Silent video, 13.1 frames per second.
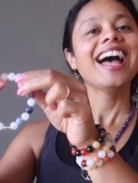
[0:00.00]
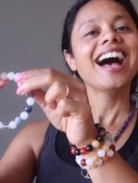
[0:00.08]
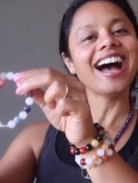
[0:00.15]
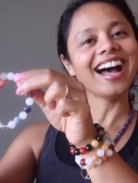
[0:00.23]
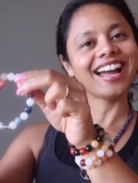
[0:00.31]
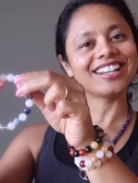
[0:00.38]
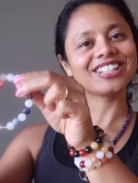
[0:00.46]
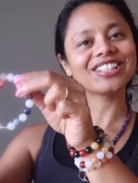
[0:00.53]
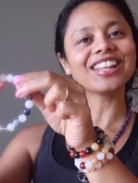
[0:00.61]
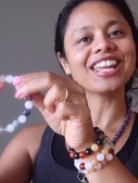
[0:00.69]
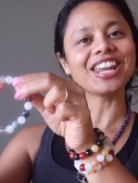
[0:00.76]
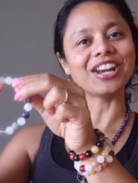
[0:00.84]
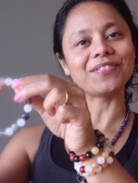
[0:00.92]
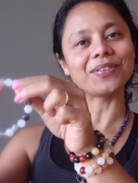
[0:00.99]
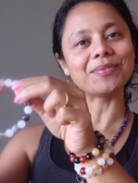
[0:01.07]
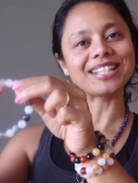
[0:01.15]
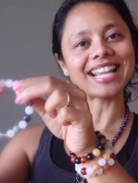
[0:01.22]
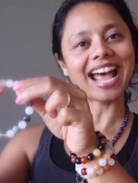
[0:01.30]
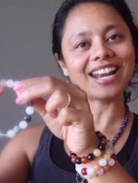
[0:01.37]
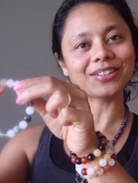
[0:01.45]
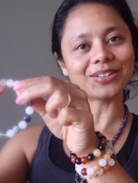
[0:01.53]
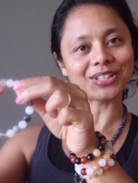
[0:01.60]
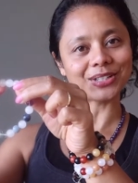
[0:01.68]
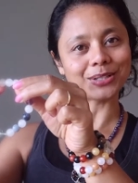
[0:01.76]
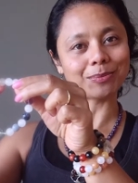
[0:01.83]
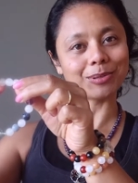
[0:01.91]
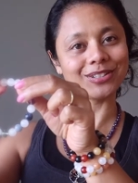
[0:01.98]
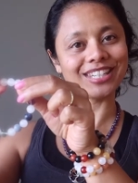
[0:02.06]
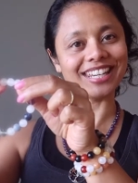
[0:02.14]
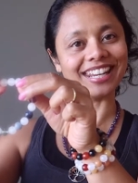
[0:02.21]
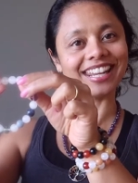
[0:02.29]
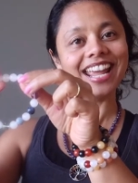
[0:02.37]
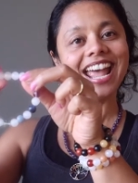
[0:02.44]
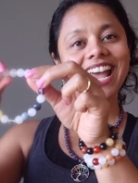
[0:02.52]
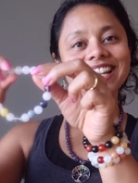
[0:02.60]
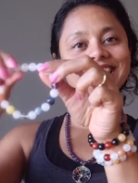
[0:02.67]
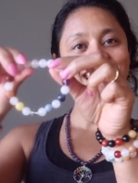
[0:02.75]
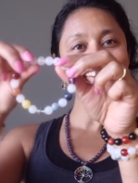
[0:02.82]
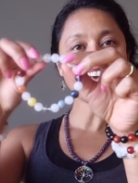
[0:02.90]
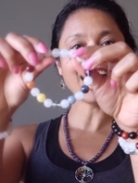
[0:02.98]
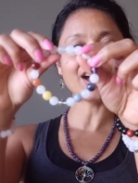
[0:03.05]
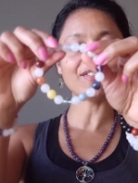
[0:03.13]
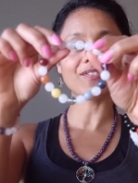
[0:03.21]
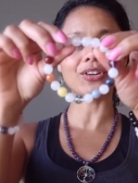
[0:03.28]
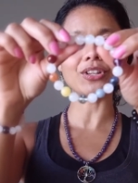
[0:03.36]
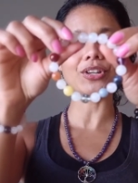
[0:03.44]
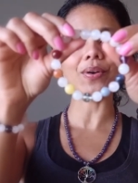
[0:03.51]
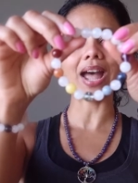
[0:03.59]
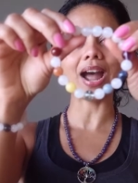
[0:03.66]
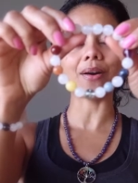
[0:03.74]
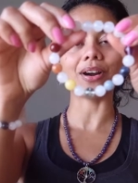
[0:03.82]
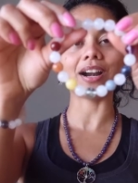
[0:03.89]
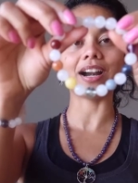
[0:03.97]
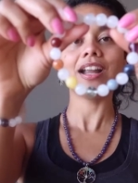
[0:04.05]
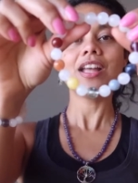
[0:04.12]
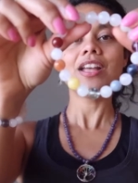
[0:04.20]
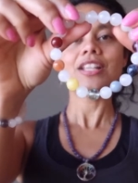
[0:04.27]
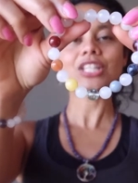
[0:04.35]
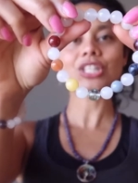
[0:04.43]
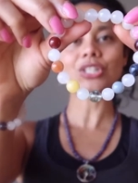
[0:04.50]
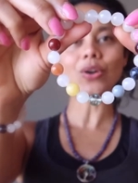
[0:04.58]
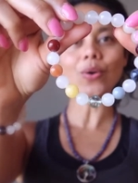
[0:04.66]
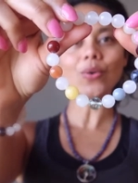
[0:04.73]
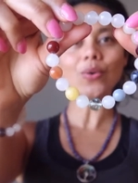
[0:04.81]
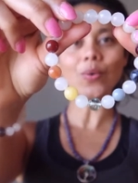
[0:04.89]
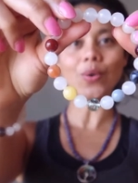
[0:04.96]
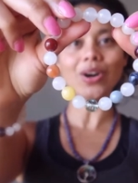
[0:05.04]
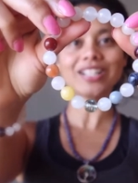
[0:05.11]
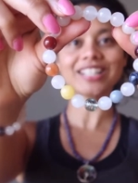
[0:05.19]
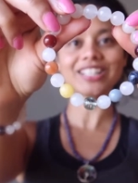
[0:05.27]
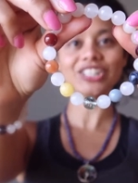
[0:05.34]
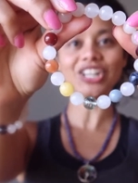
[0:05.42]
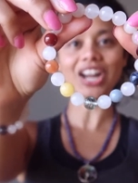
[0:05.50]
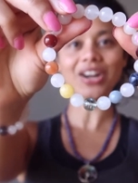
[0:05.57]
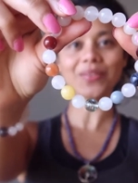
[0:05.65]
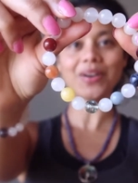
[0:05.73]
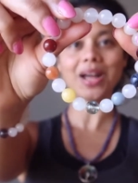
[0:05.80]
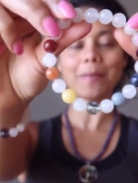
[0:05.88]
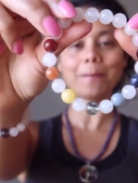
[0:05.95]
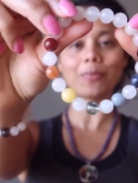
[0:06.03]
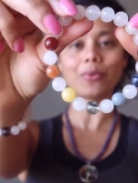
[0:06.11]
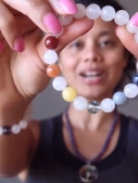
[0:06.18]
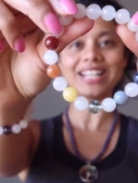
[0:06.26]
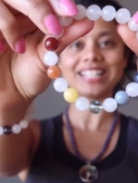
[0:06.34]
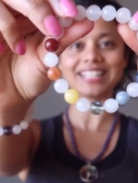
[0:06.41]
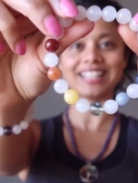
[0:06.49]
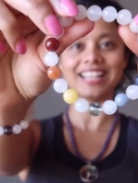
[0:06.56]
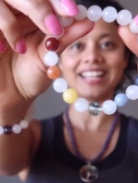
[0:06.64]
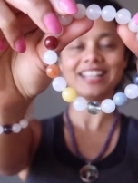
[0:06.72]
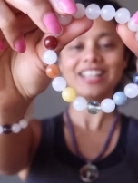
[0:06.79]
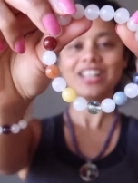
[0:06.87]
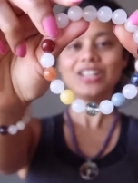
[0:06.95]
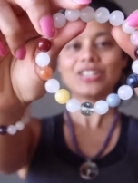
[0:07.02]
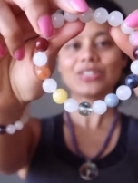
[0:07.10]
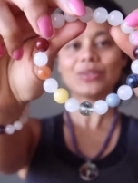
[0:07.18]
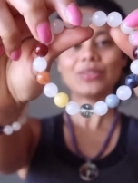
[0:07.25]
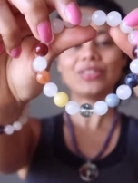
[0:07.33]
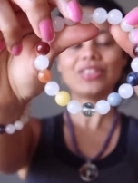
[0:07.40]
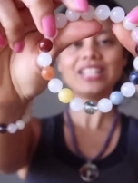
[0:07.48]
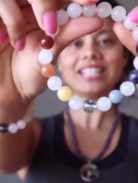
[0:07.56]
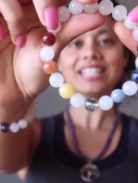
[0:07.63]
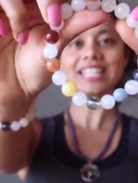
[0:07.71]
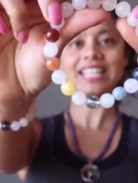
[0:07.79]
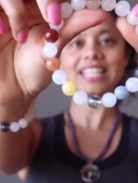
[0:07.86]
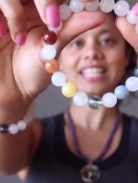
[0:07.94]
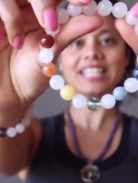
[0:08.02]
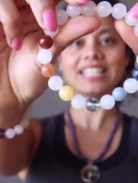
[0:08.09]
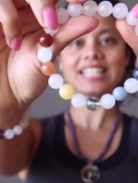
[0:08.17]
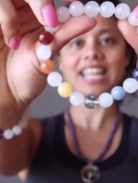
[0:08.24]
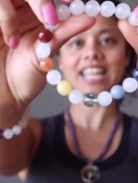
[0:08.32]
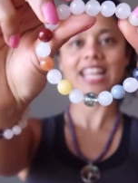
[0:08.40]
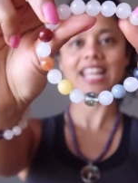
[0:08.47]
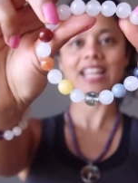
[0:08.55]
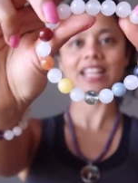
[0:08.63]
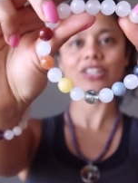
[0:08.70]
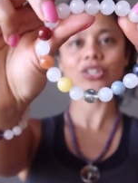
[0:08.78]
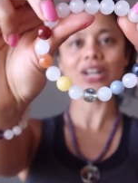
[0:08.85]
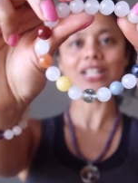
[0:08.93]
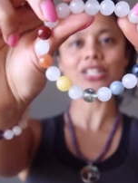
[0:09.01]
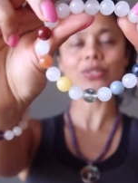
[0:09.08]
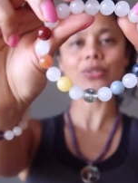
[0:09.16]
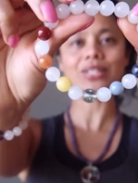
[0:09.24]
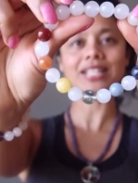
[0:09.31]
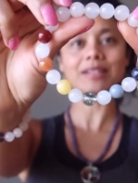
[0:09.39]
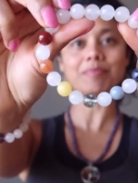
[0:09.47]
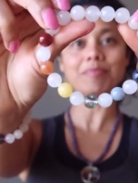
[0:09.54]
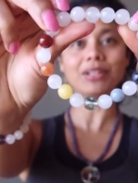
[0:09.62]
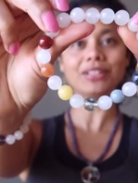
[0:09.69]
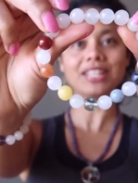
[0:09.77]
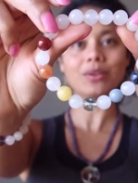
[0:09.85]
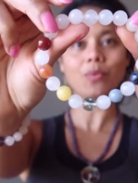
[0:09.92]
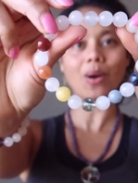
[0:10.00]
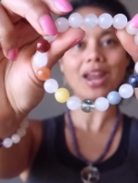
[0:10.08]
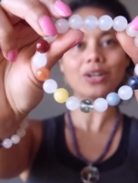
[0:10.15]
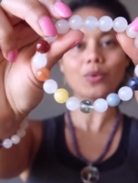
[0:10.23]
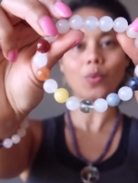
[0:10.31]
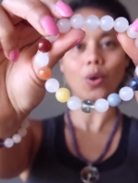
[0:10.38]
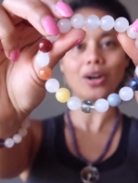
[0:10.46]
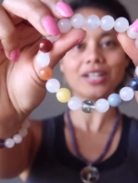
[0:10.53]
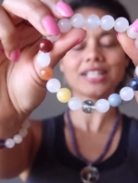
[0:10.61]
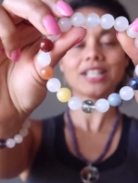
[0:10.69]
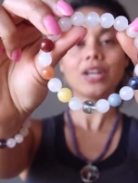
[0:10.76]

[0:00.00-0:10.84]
Hi, Sheila here from the Satin Crystals Boutique, and today I have for you our Snow Quartz Chakra Bracelet. So this is a translucent milky white quartz